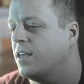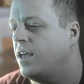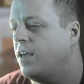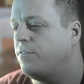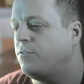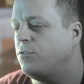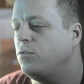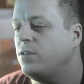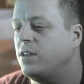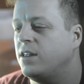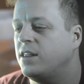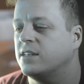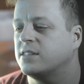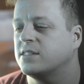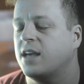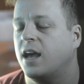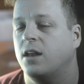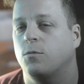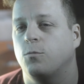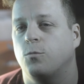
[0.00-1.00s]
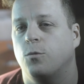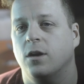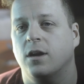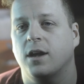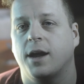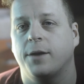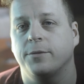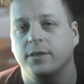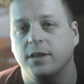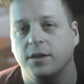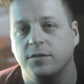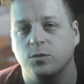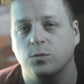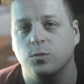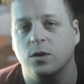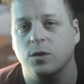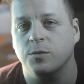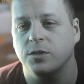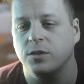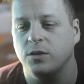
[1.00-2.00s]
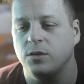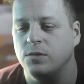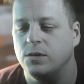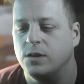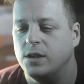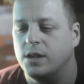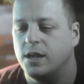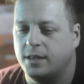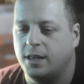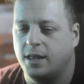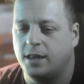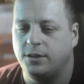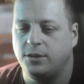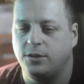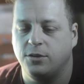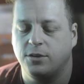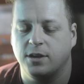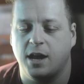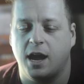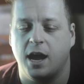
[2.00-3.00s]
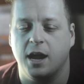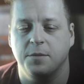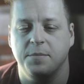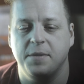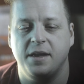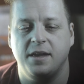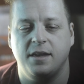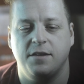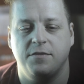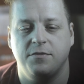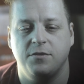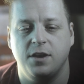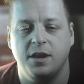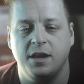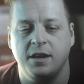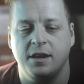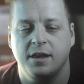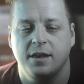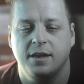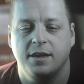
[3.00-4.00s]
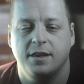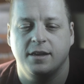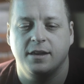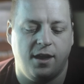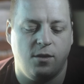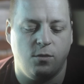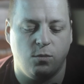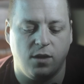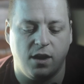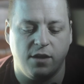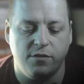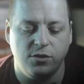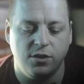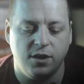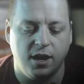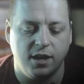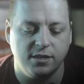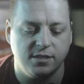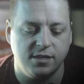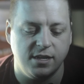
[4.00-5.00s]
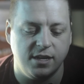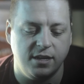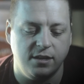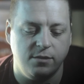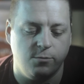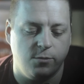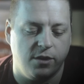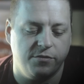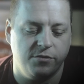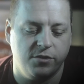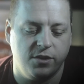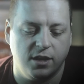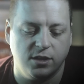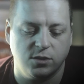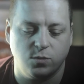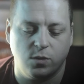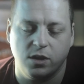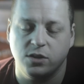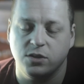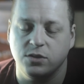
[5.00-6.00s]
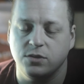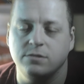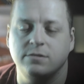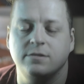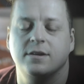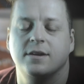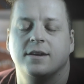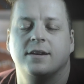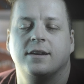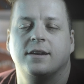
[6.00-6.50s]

If you need this kind of work, I would love to work with you and you can hire me if you need whatever you guys need, whatever you guys want to do,